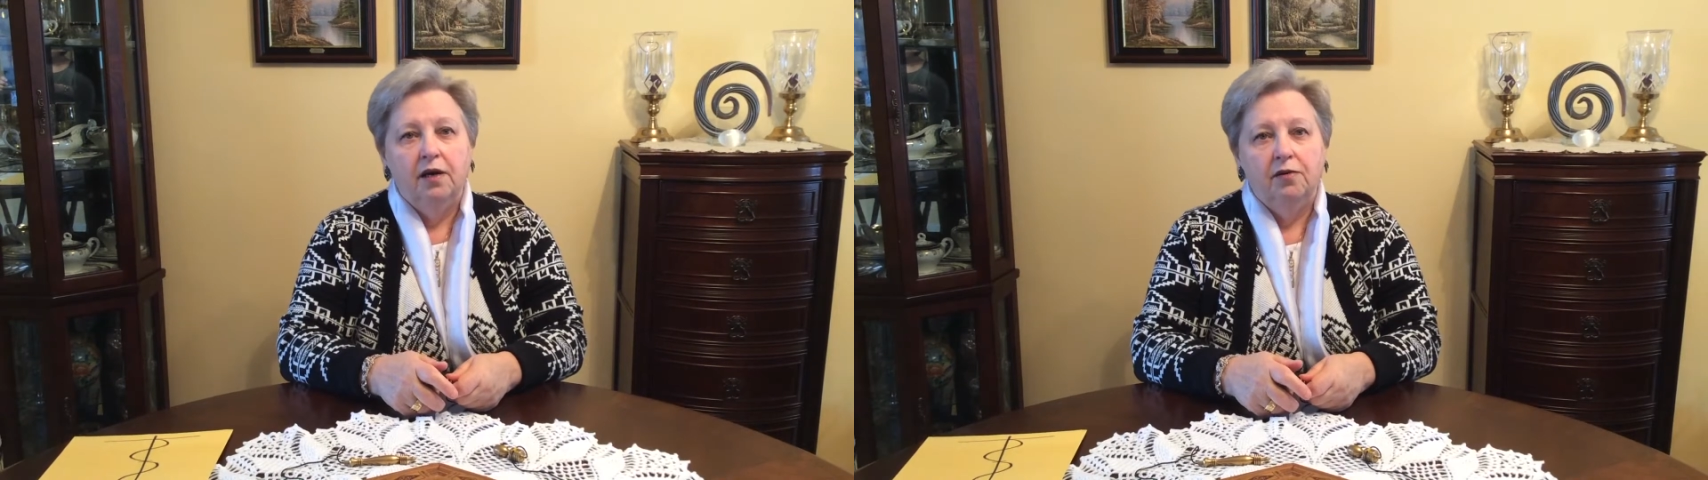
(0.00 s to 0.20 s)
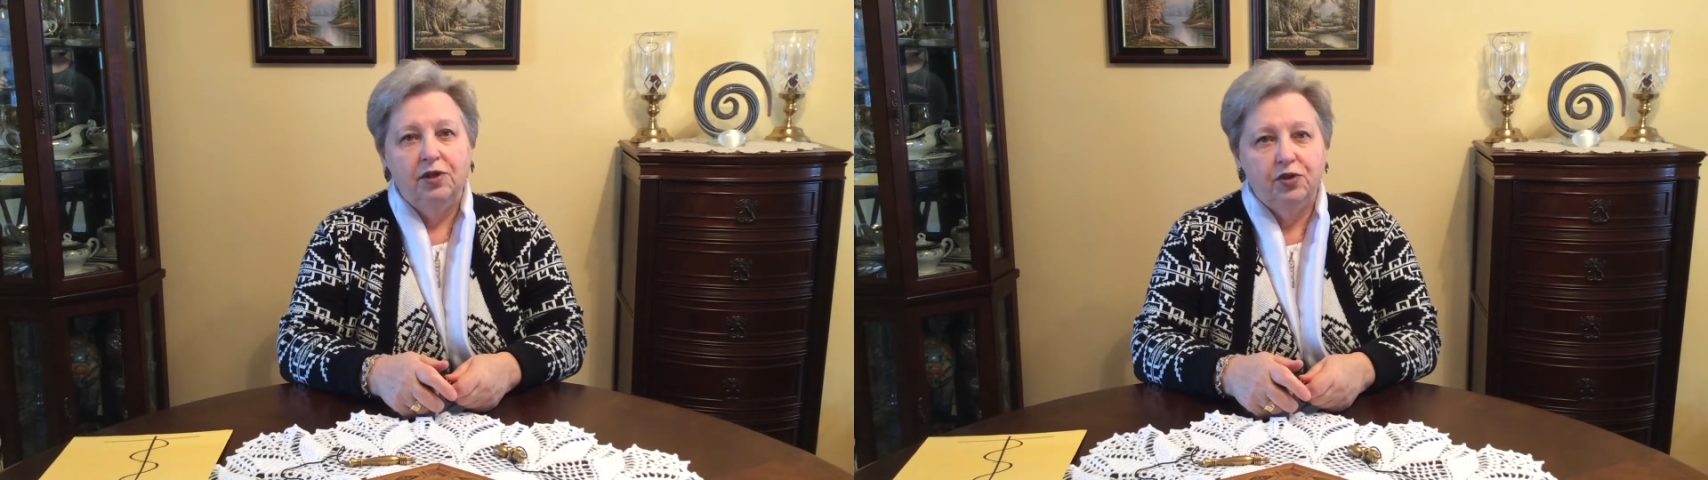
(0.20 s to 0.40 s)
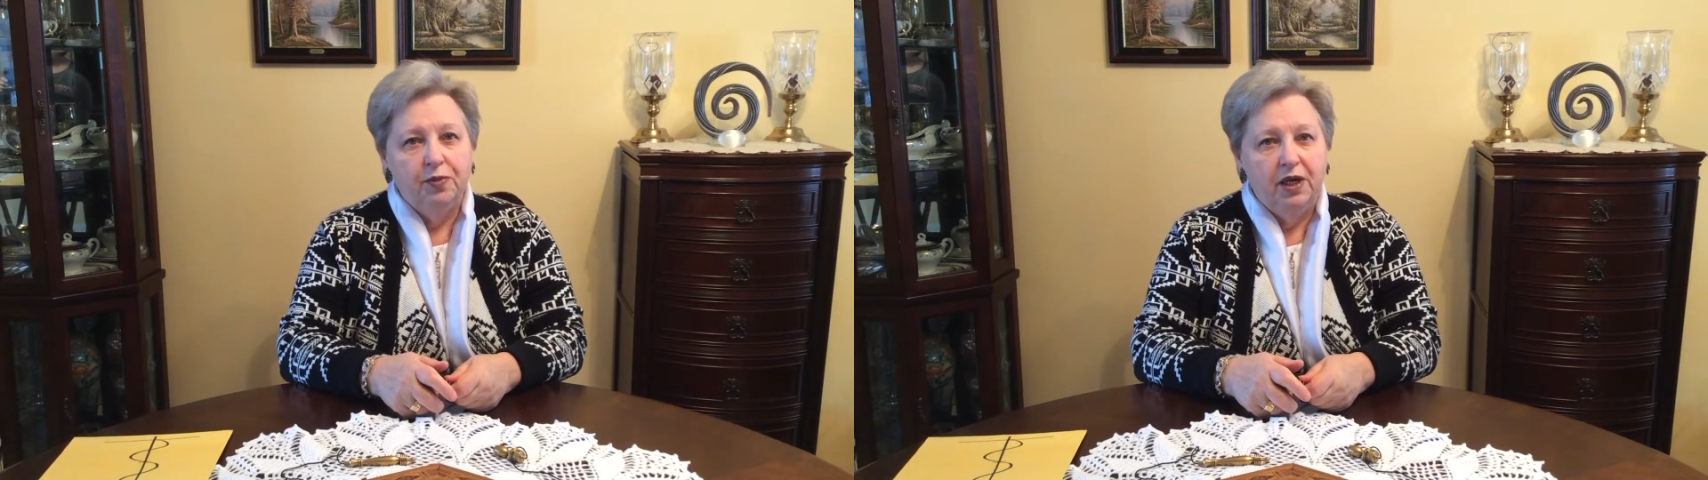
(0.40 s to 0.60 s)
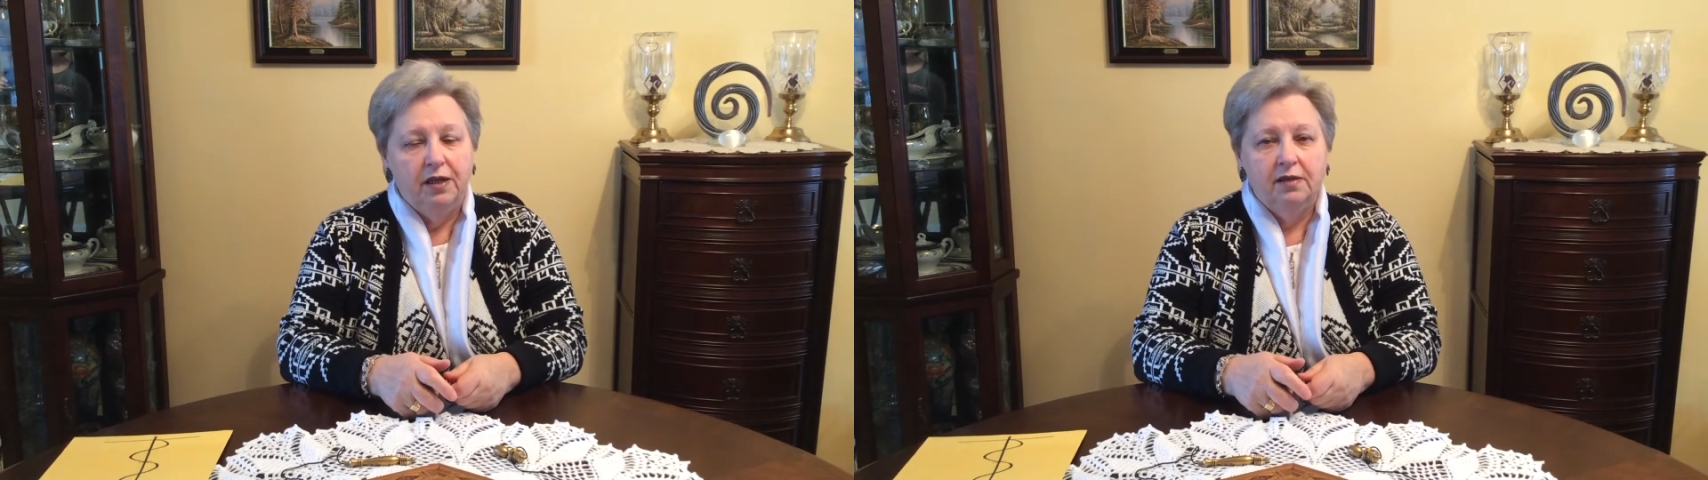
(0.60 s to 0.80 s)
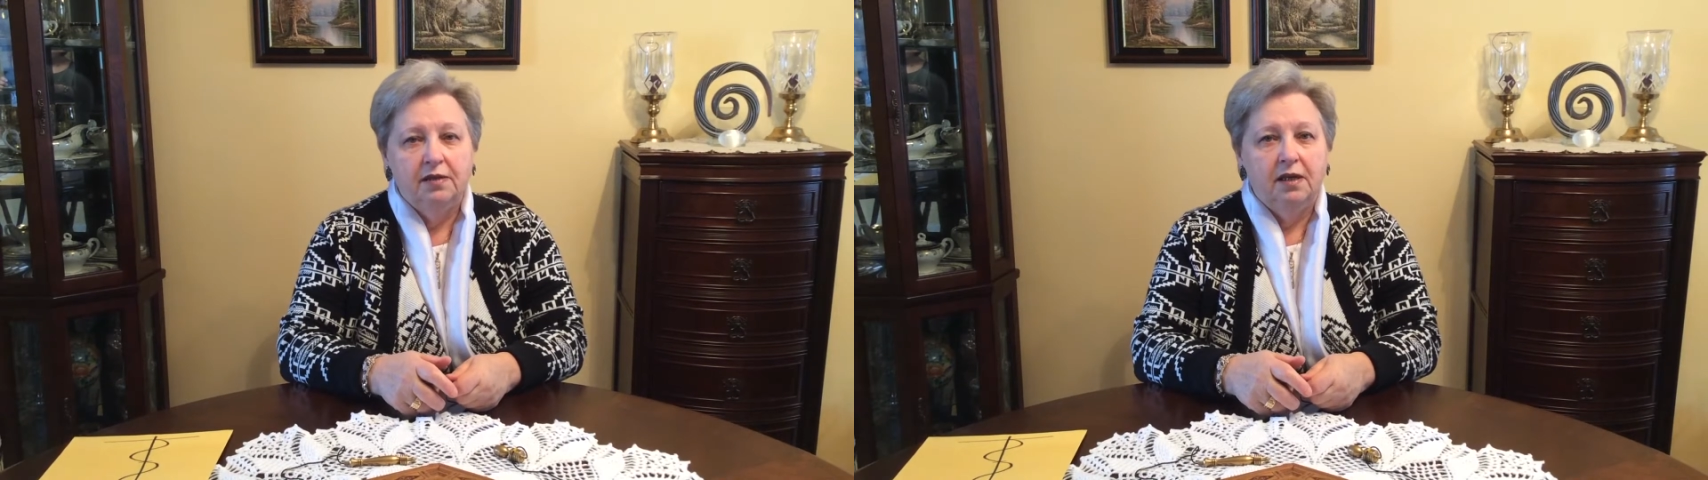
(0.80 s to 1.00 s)
Which
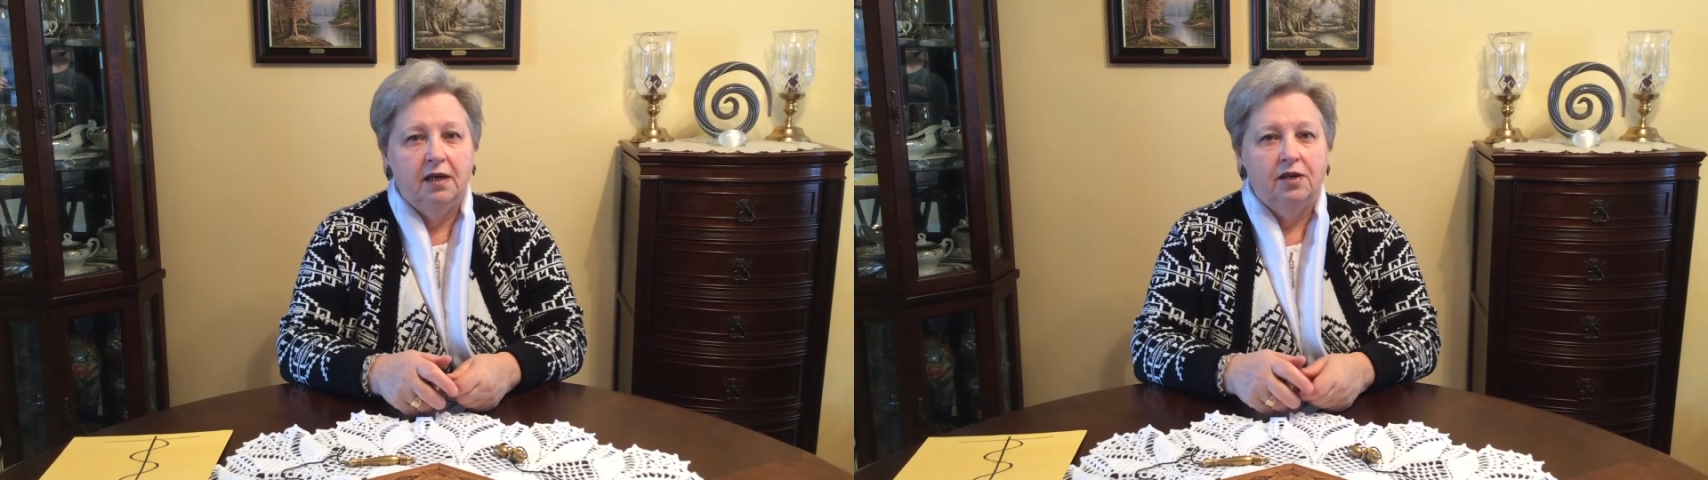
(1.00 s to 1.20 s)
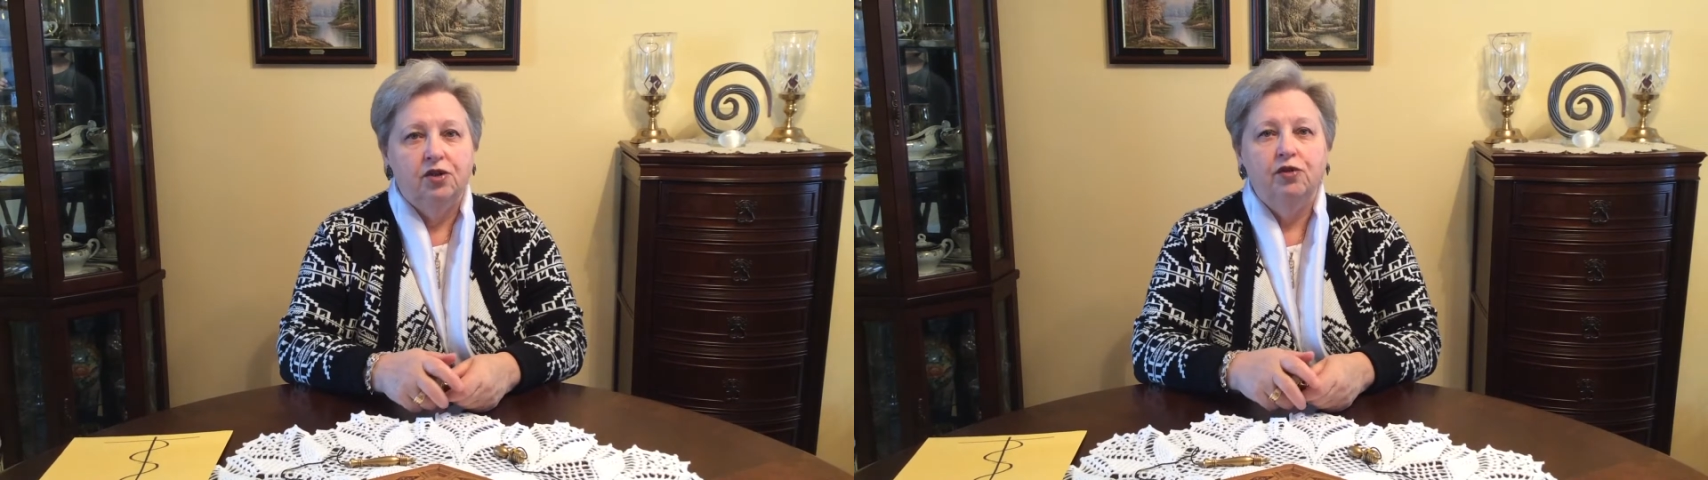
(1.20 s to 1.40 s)
means they are